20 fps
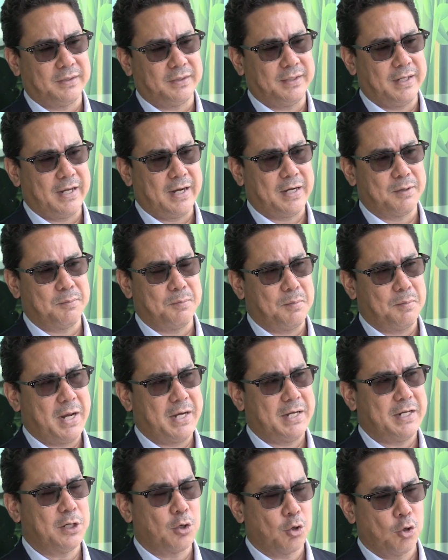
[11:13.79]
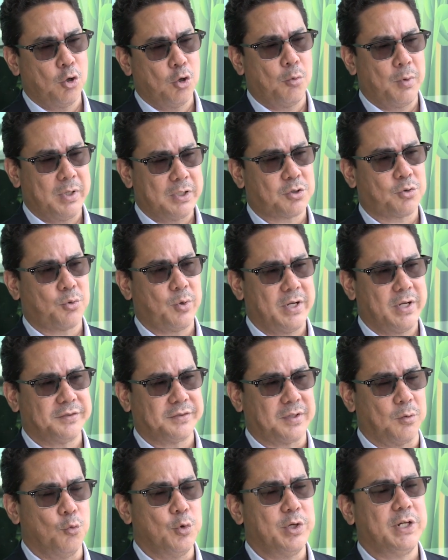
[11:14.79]
There are many global
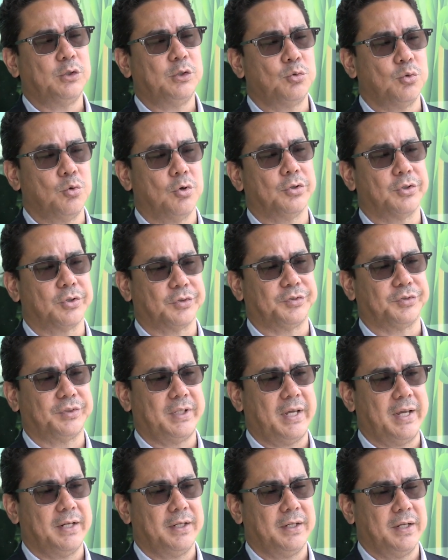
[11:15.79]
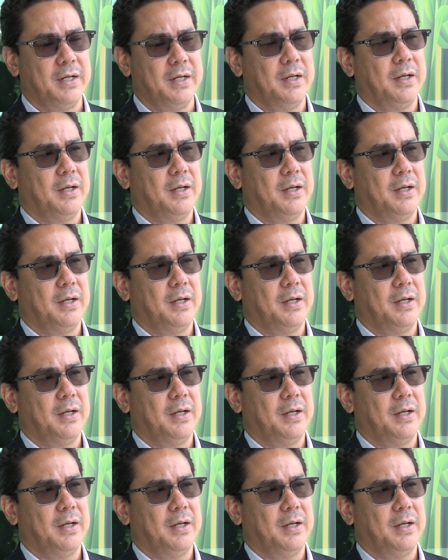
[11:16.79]
trends that we need to understand